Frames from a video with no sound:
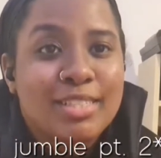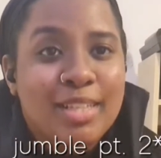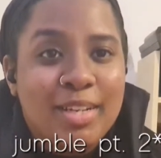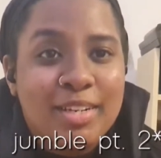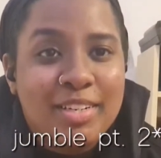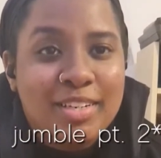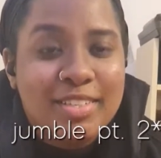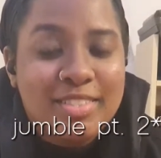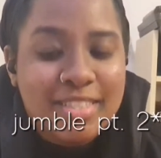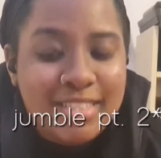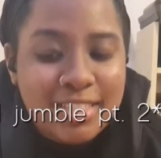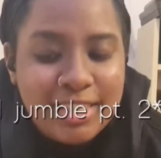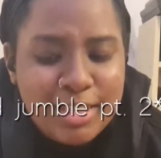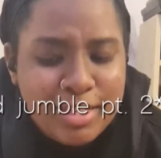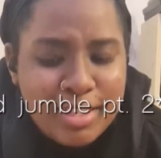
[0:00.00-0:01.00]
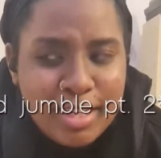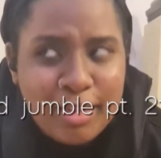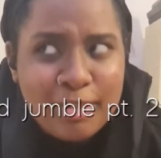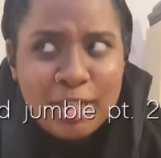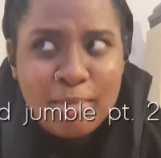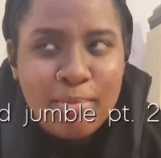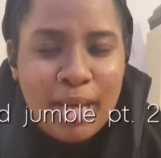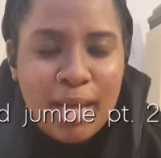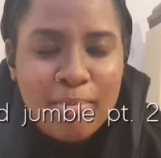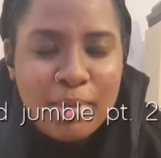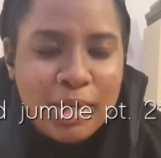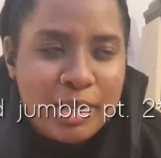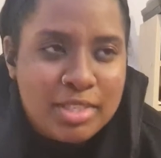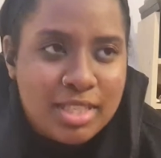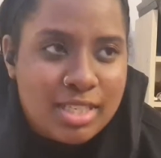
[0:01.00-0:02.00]
socks, so then you get a new pair
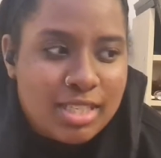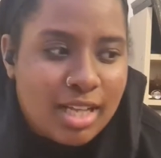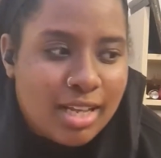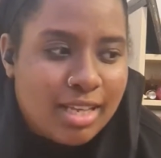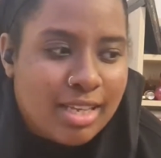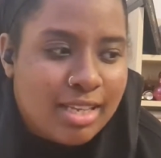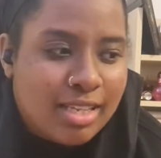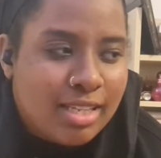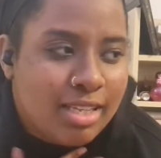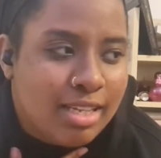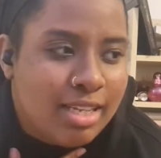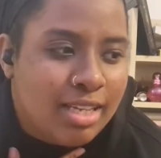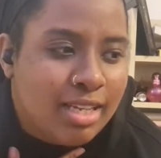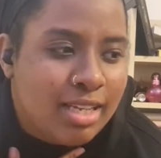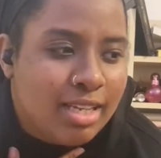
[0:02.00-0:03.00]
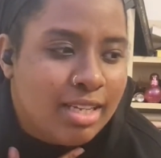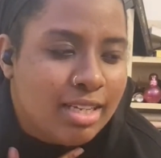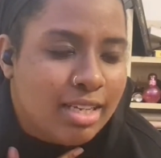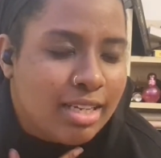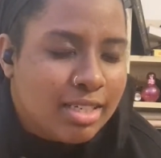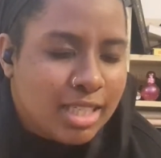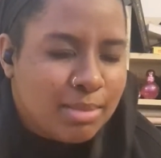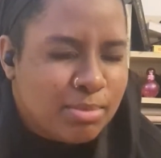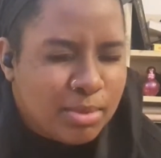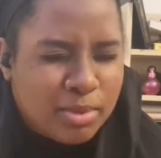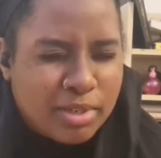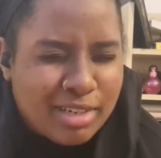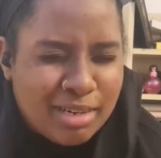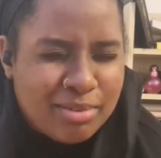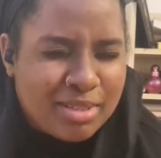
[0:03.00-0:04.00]
because it's like, I can't be
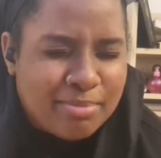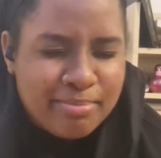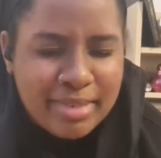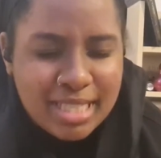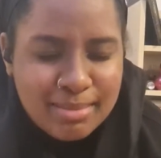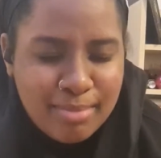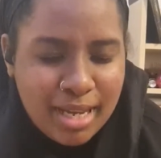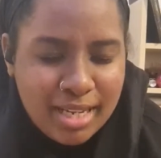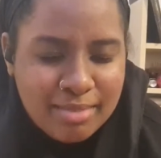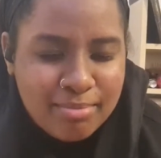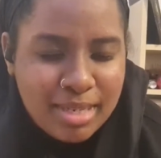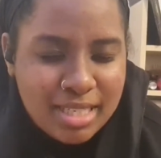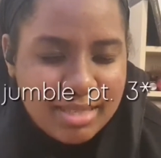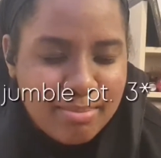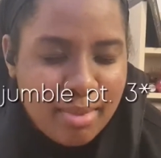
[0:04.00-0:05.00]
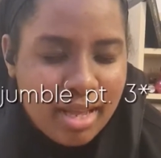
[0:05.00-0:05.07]
walking around with can't be